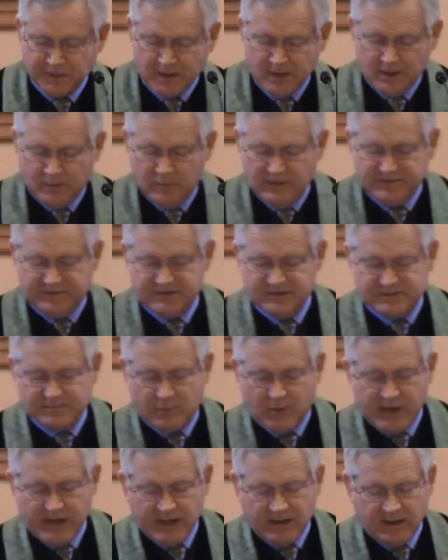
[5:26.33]
with the
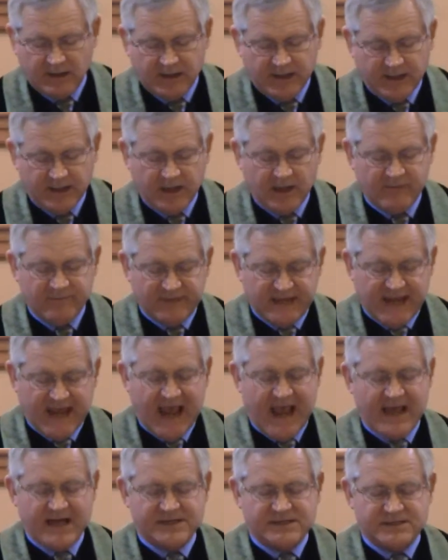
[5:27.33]
sprinkling of the
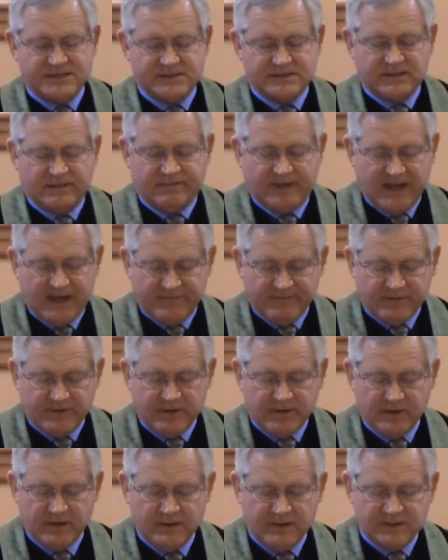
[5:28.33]
ashes of
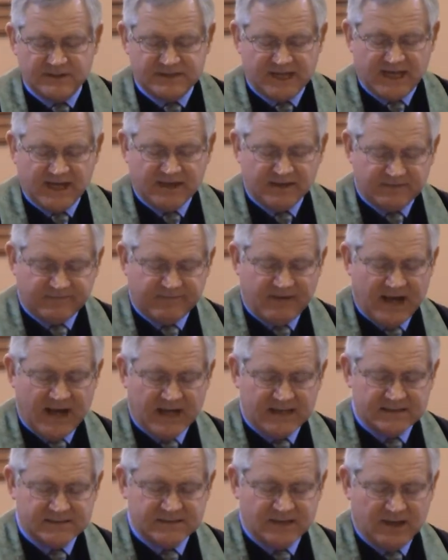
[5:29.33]
heifer,
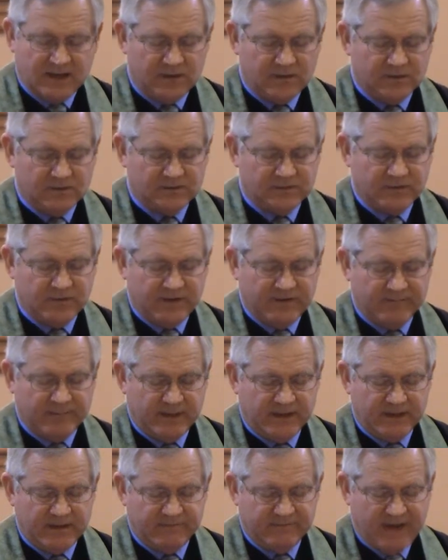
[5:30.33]
sanctifies those who have
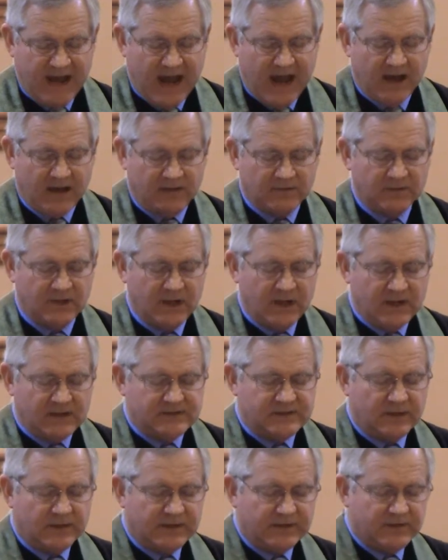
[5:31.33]
been defiled,
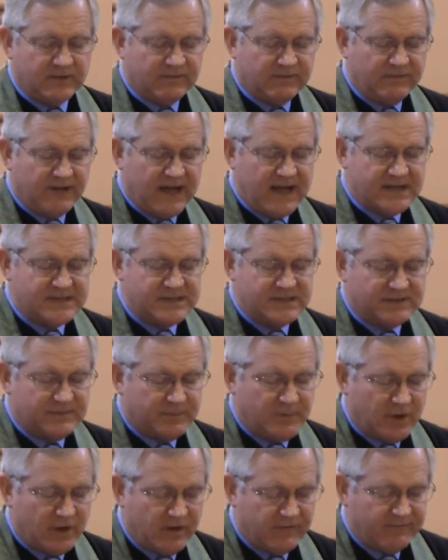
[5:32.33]
so that their flesh is
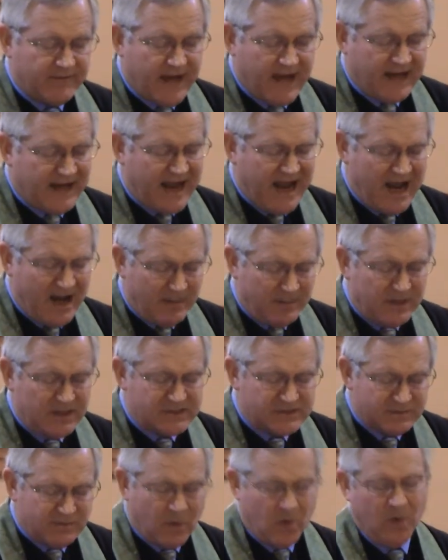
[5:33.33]
purified, how
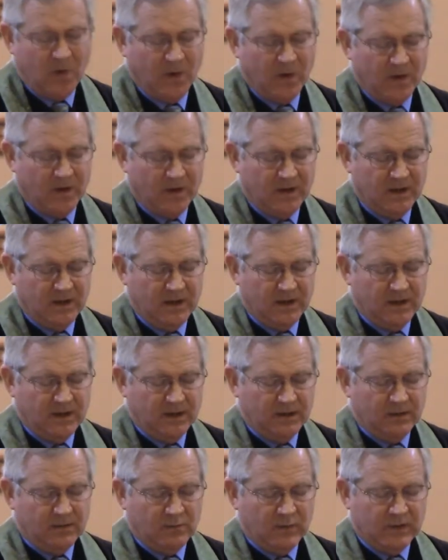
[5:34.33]
much more
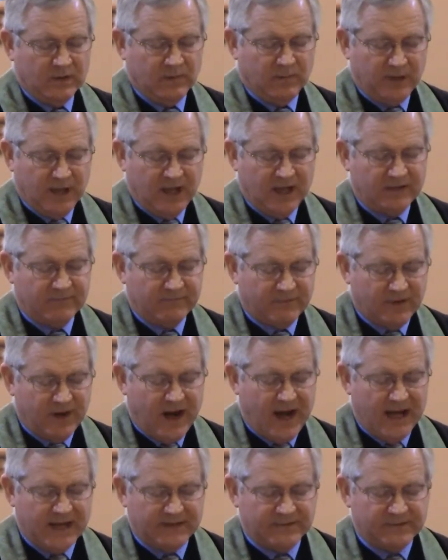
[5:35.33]
will the blood of
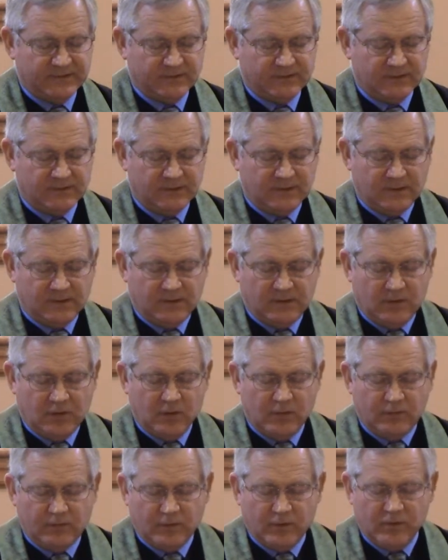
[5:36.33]
Christ, who
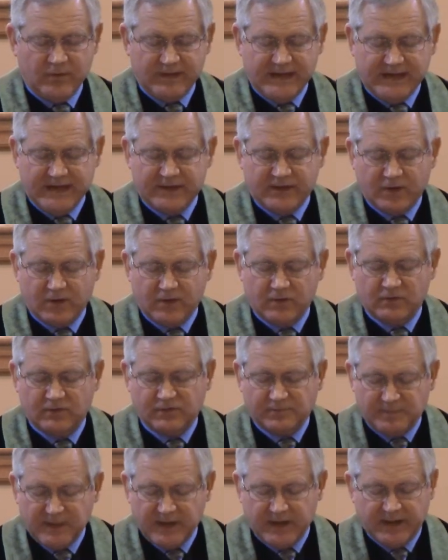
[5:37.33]
through the eternal
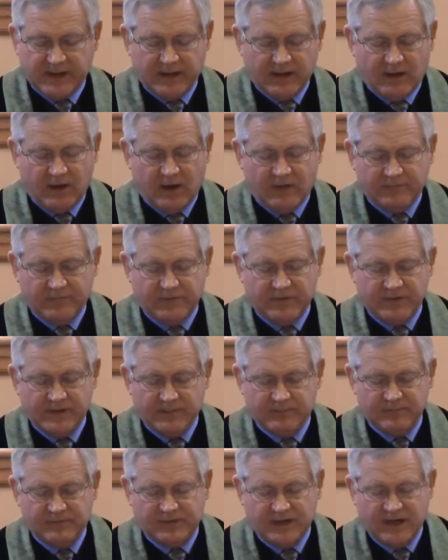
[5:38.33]
Spirit offered
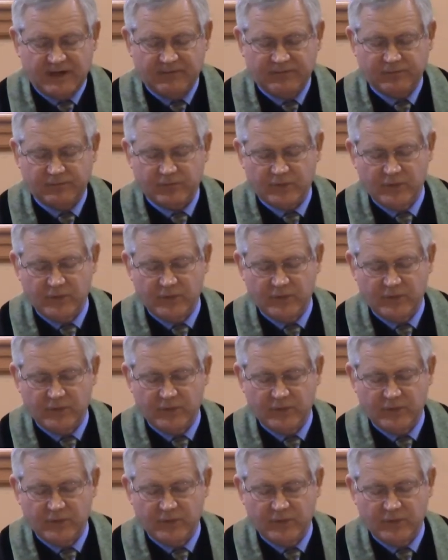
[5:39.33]
himself